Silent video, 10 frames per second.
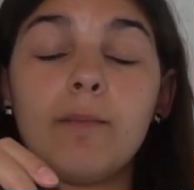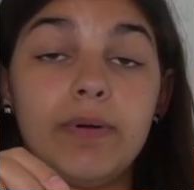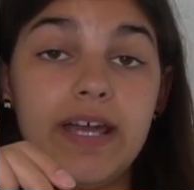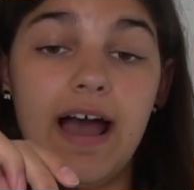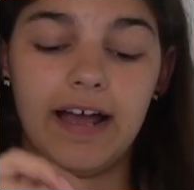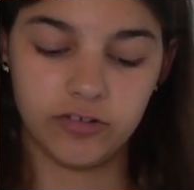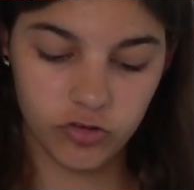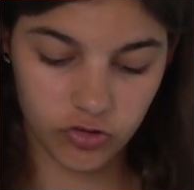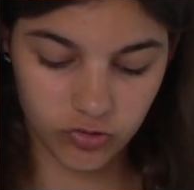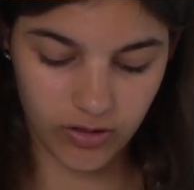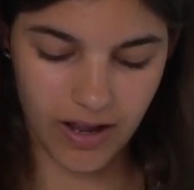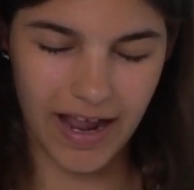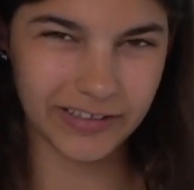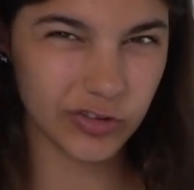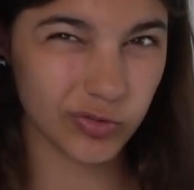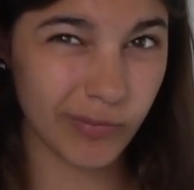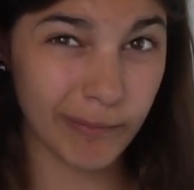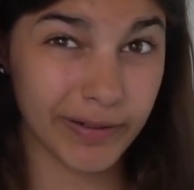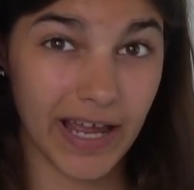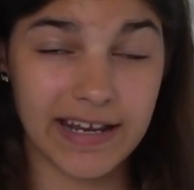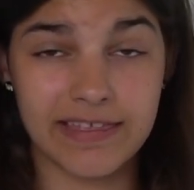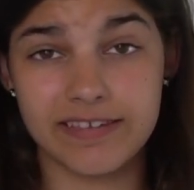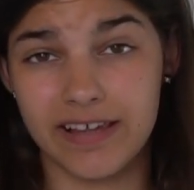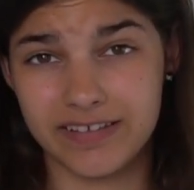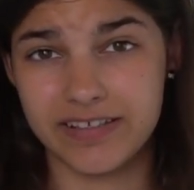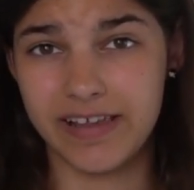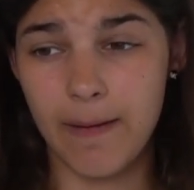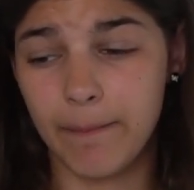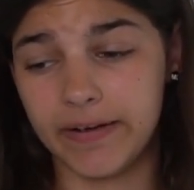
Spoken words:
But yeah, I just remember getting this as a set,